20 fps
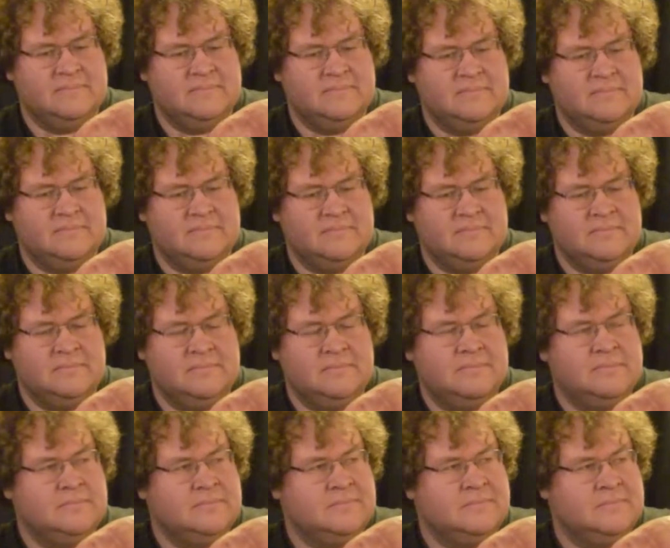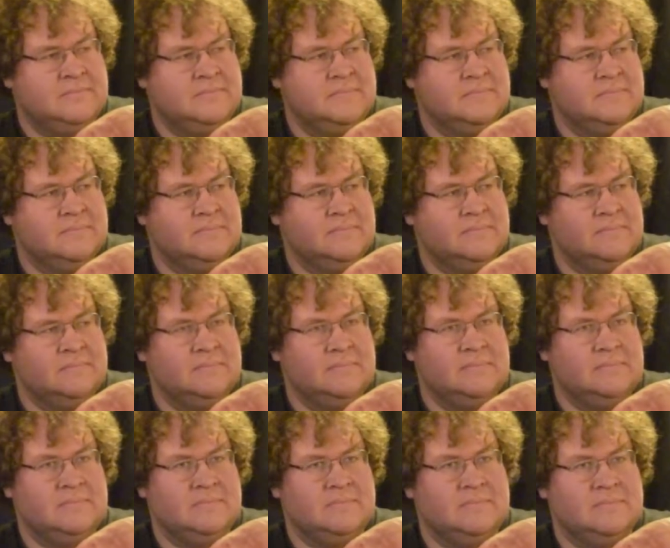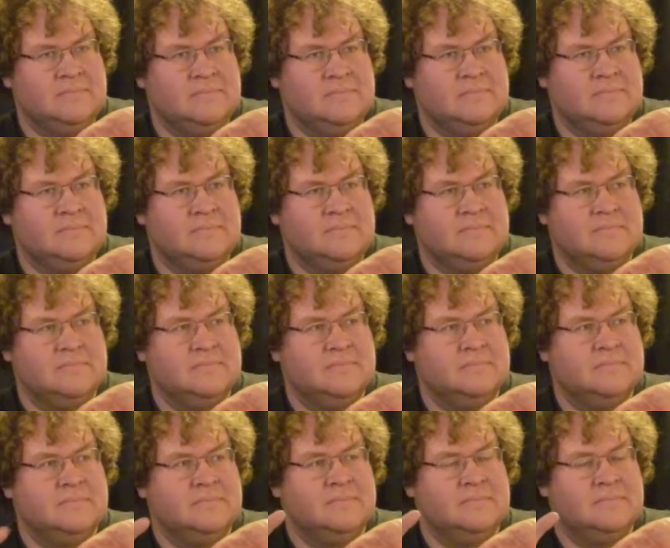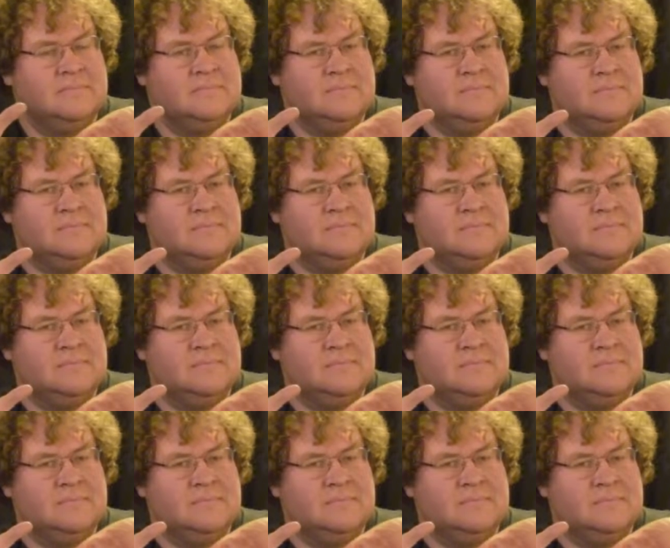No words are spoken by the person on screen.